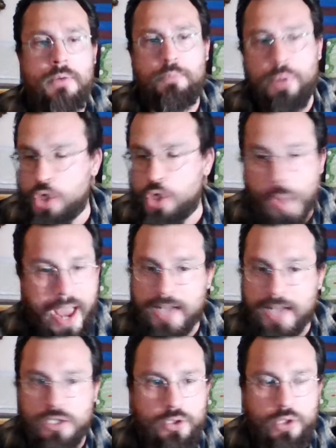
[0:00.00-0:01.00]
But you
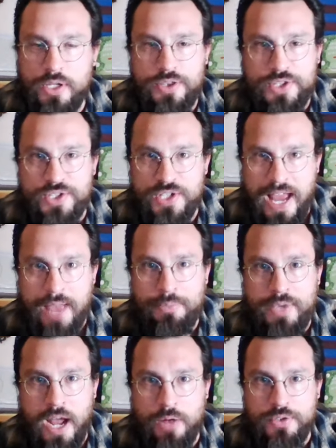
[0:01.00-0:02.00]
had to look at the snap
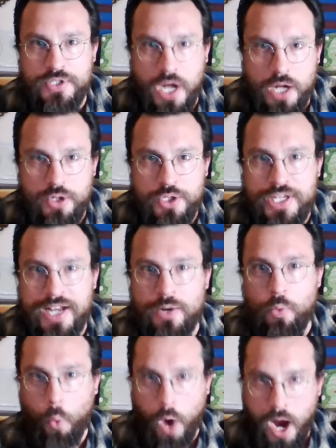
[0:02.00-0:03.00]
counts to understand
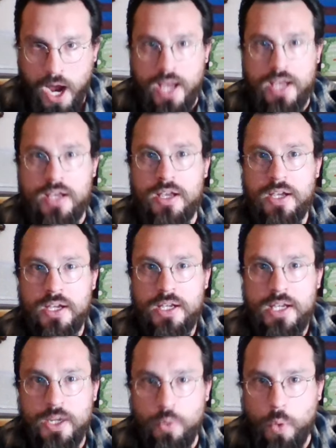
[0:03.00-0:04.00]
why
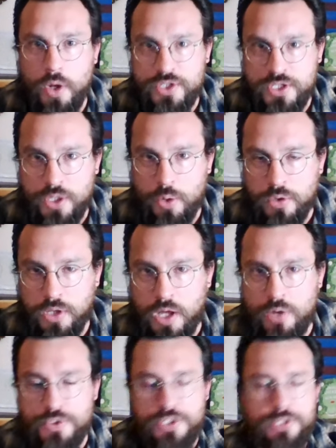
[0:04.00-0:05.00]
it was so
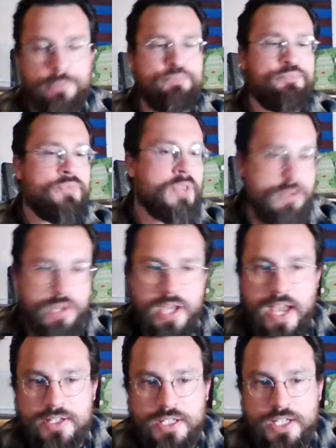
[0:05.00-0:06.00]
close. The
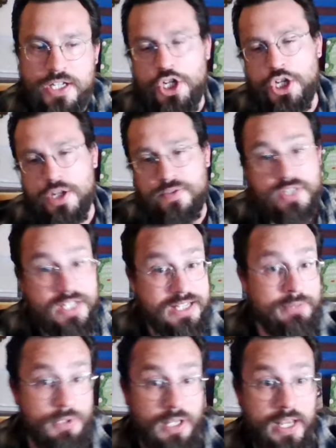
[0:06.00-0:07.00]
Kansas City Chiefs
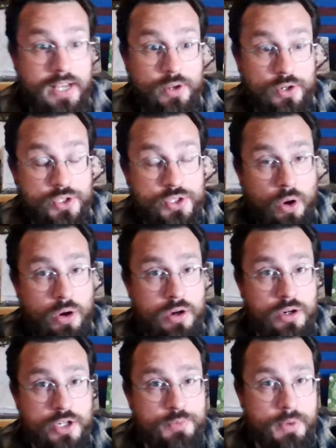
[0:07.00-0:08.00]
did play their
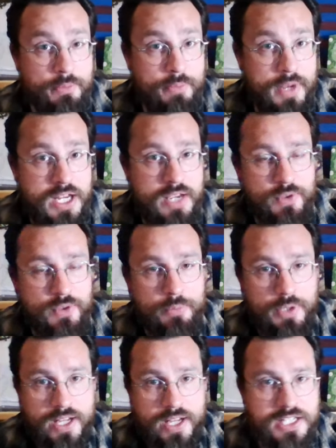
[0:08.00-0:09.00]
starters, but many of them
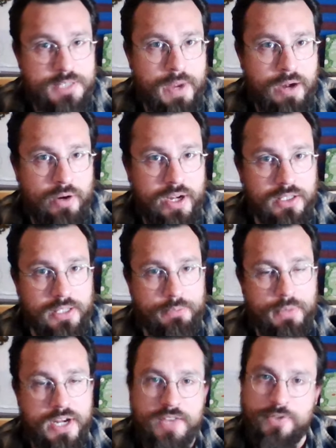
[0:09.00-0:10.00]
played sparingly.
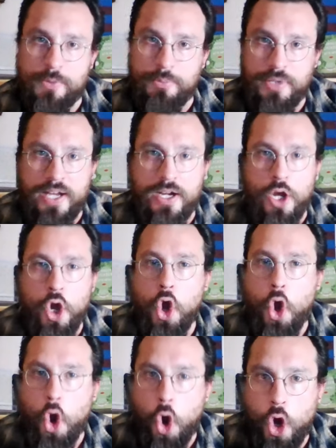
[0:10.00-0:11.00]
Many of them played
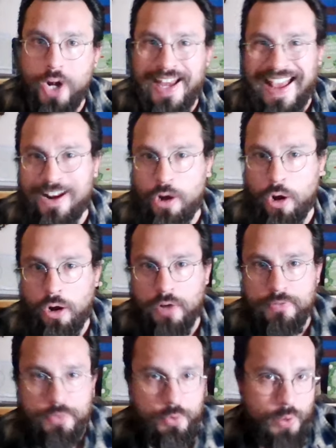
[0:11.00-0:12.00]
on and
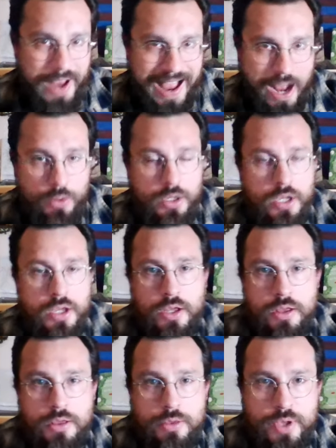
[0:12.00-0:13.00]
off throughout
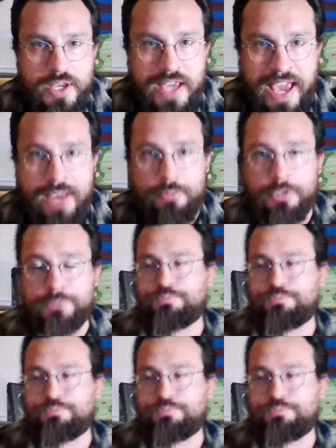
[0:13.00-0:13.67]
the game.